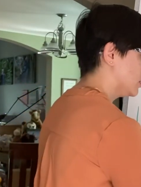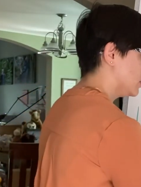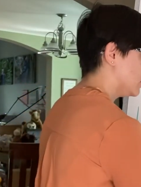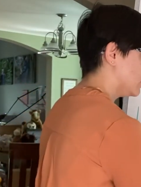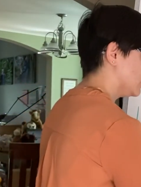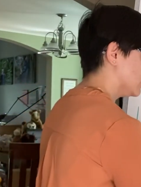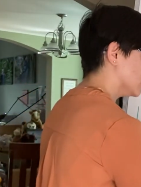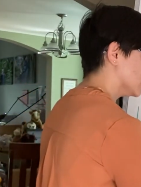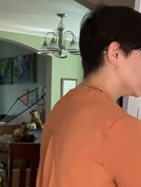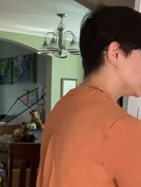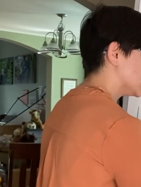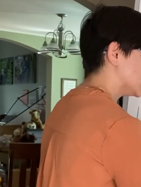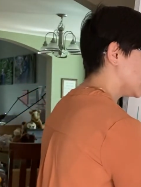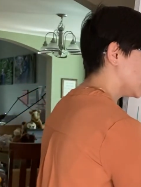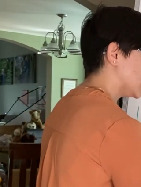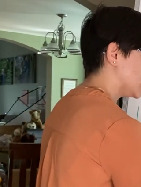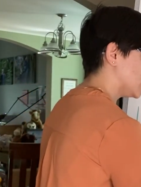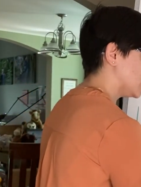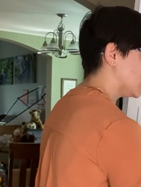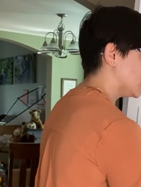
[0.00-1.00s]
You'll
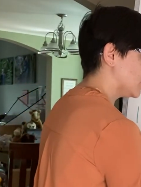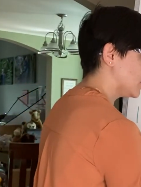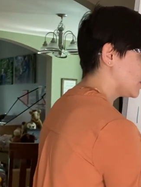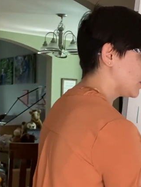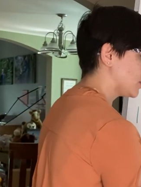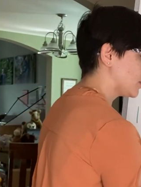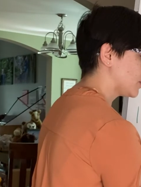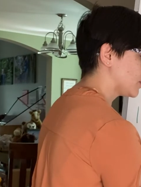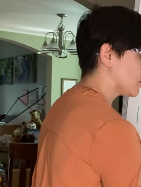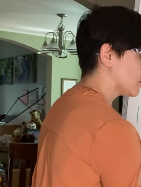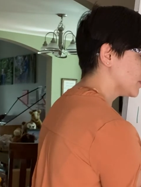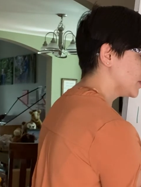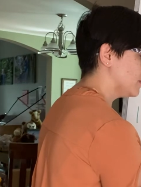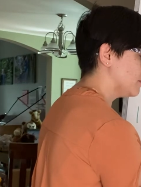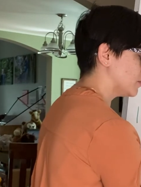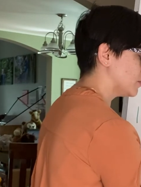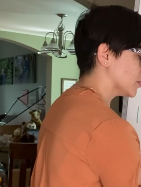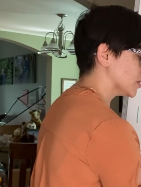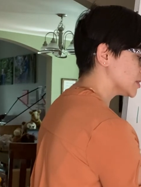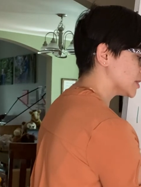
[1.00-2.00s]
see
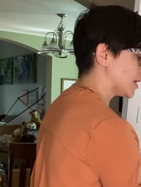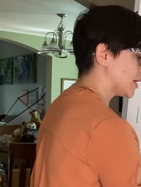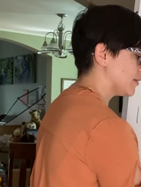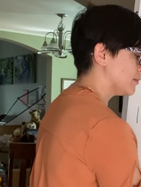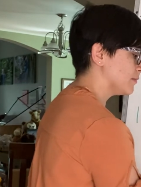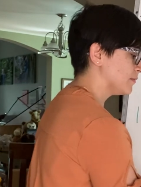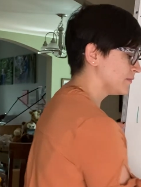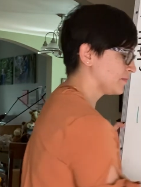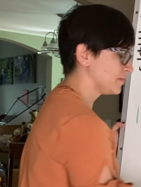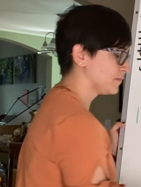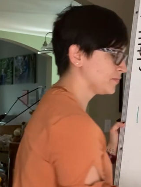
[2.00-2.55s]
3/4 time.